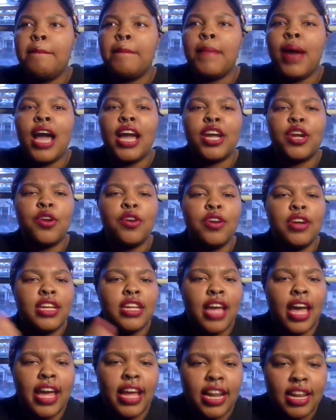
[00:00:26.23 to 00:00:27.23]
my
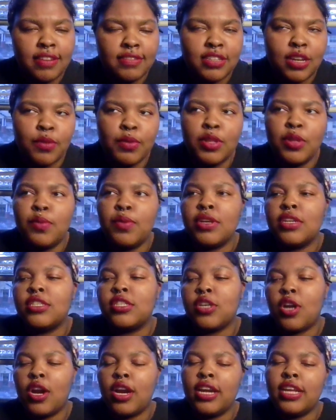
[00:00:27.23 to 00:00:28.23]
creatives. I really want
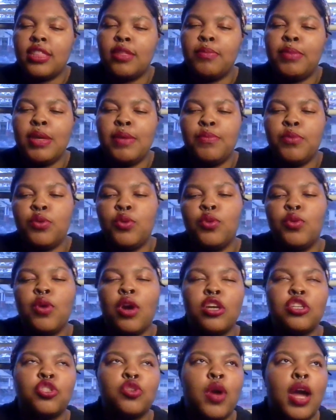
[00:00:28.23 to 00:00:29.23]
to target the people
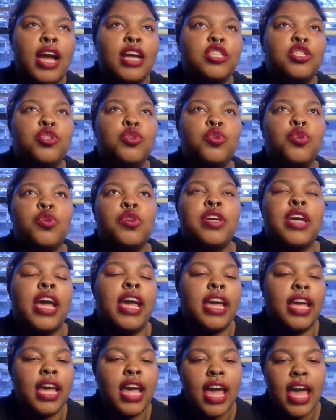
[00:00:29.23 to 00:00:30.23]
who are trying to
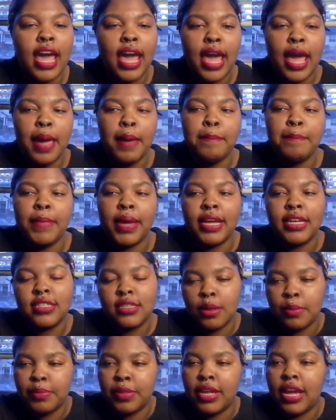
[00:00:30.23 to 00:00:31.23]
create and
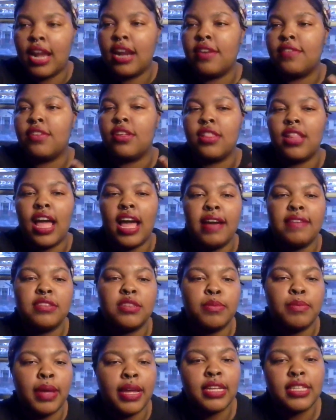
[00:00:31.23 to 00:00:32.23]
make something out of their life
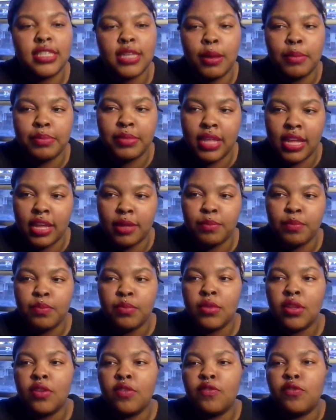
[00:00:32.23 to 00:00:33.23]

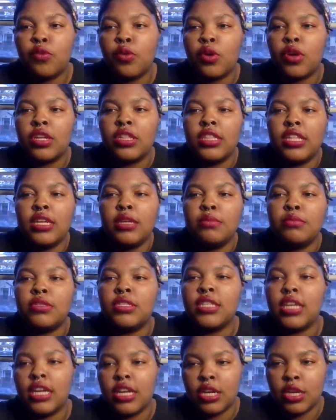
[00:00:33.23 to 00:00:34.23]
for
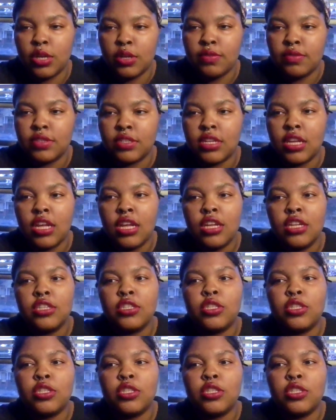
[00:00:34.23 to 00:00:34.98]
themselves,